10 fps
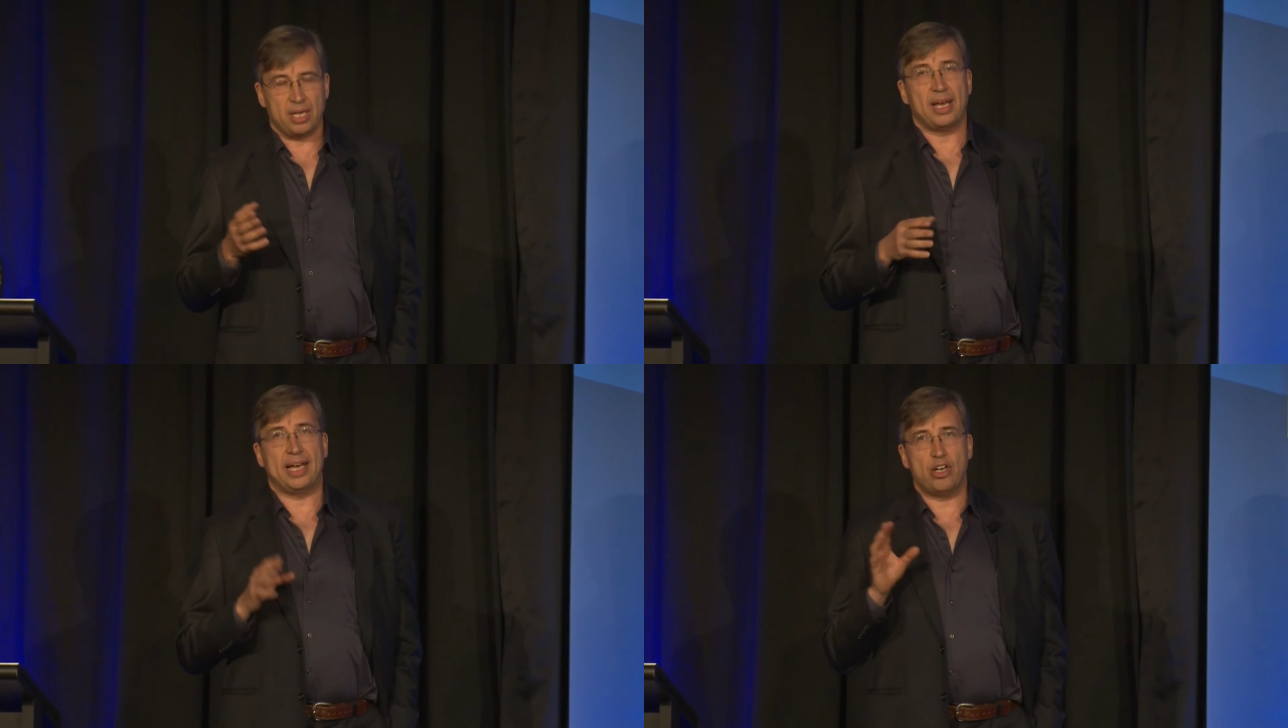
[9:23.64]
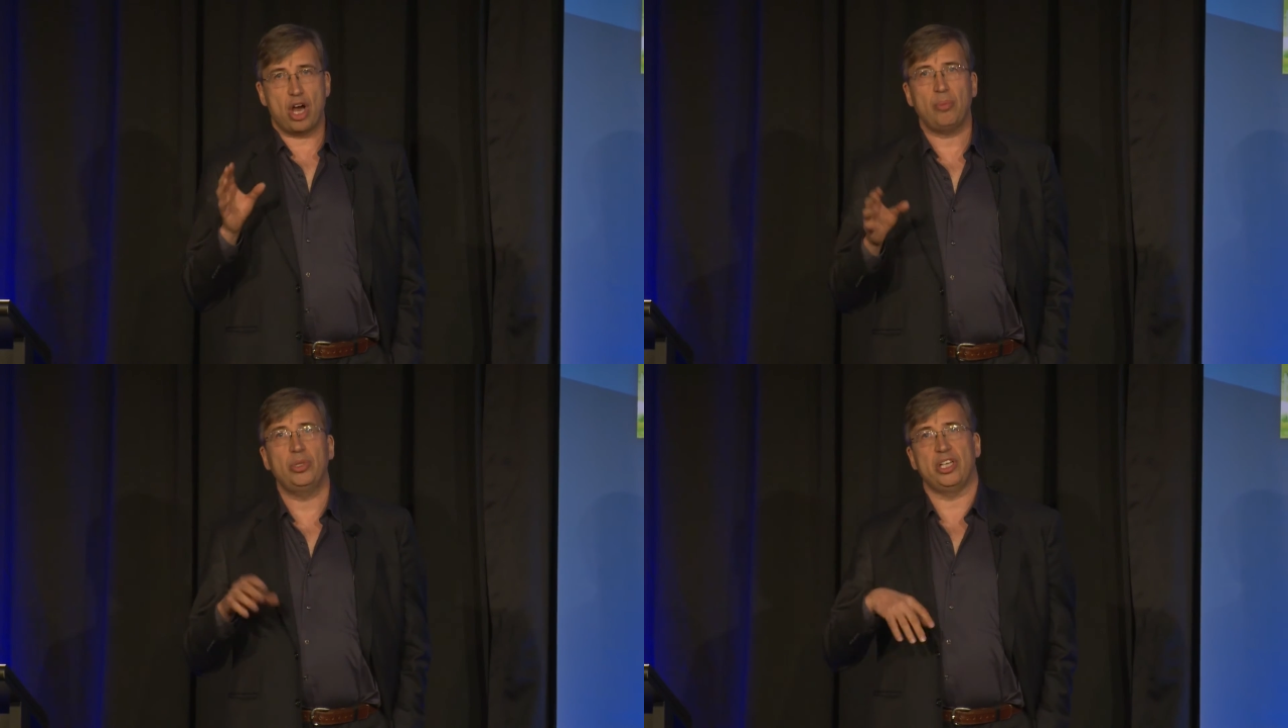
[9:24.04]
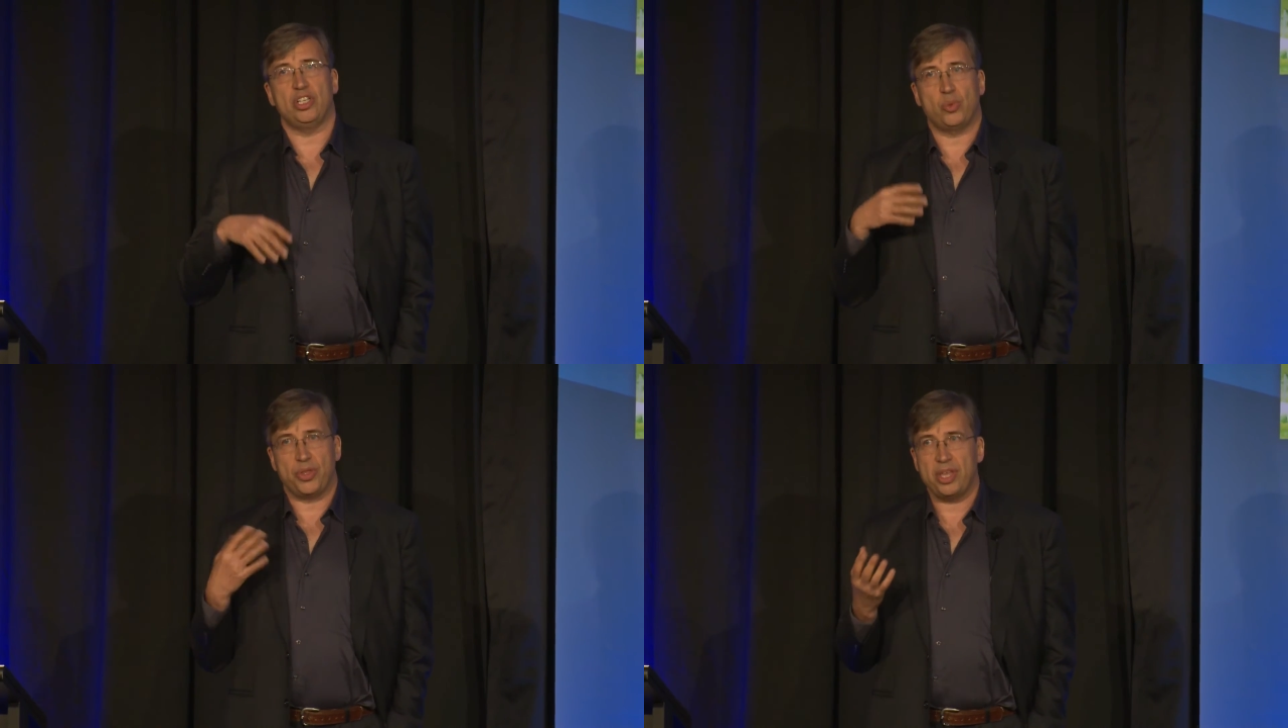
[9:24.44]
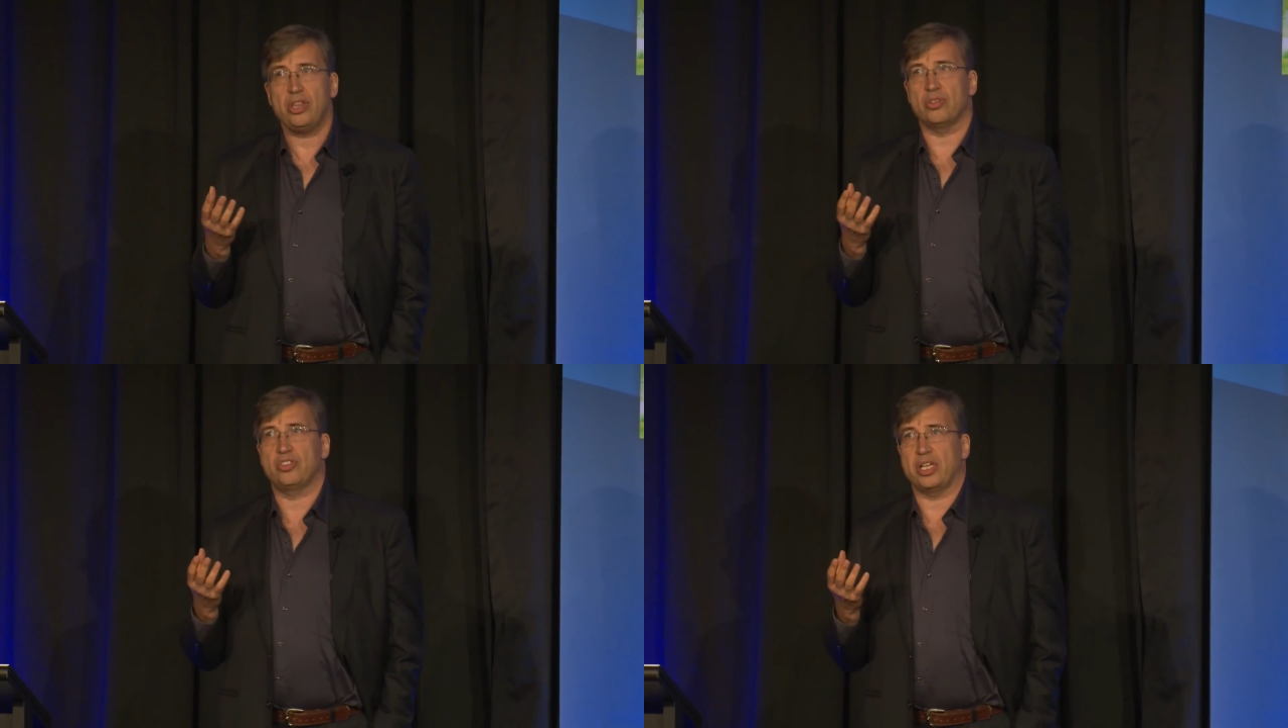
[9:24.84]
anomalies within
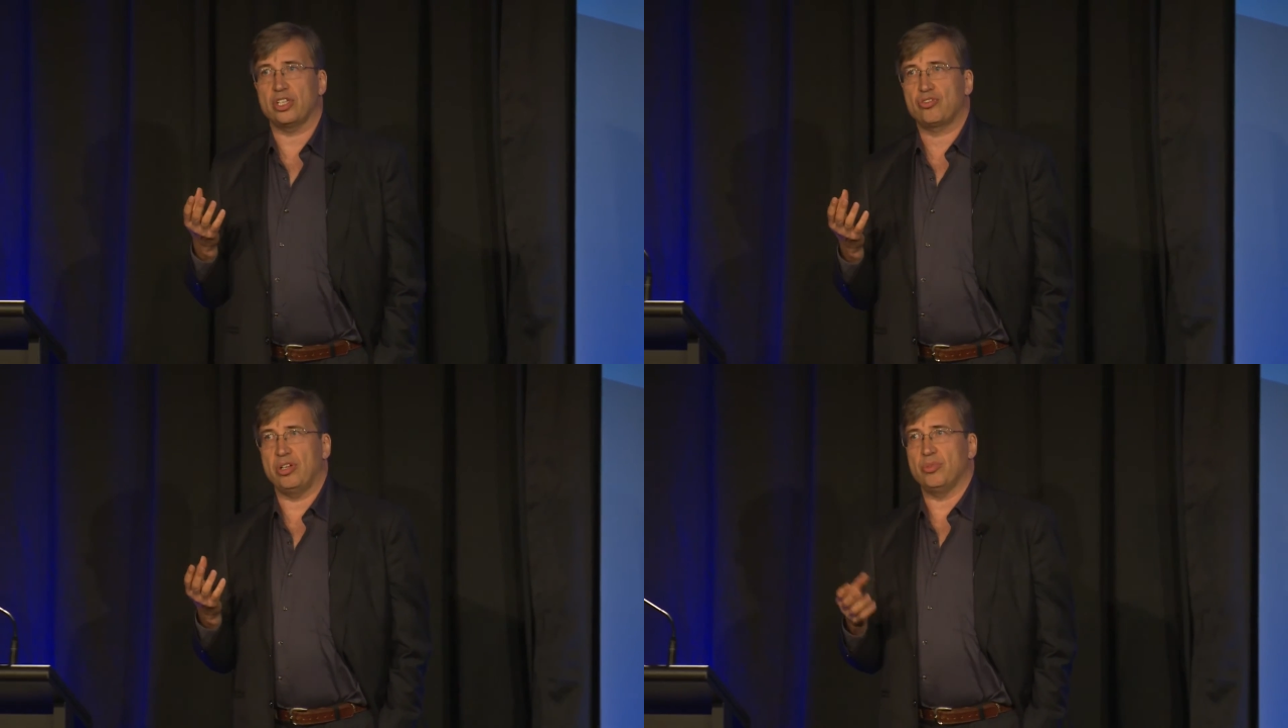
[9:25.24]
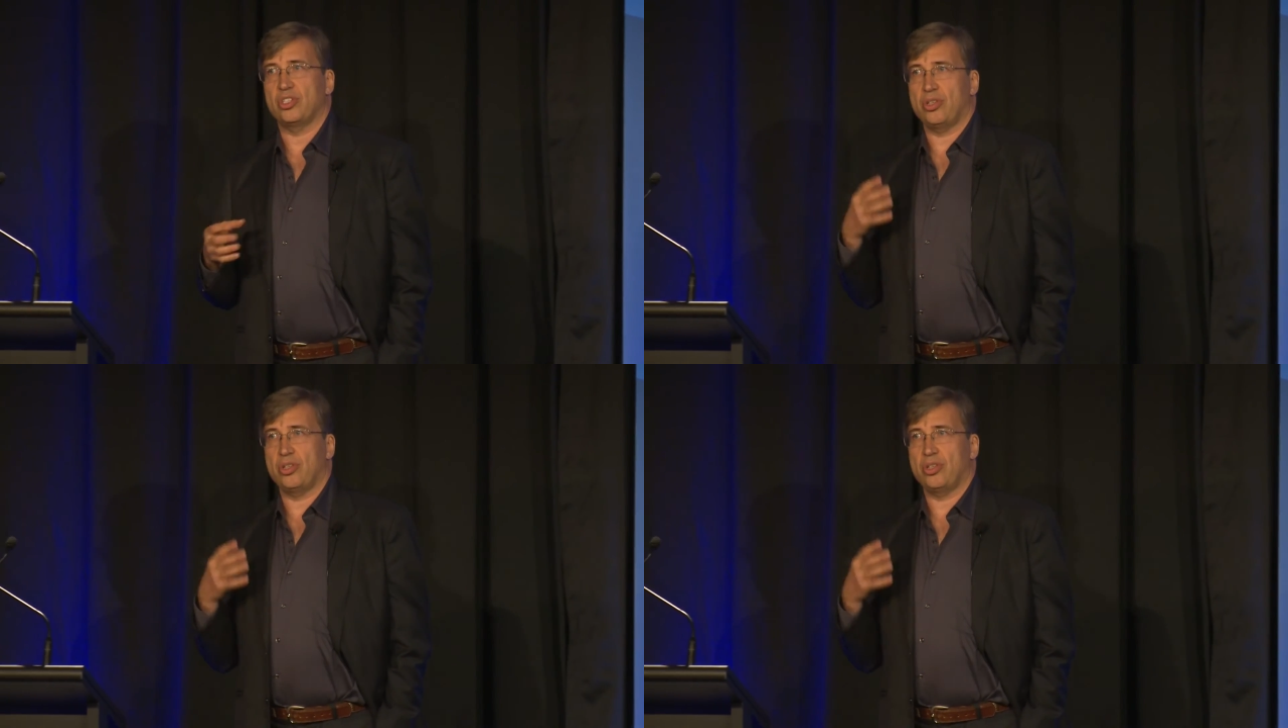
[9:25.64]
those data streams,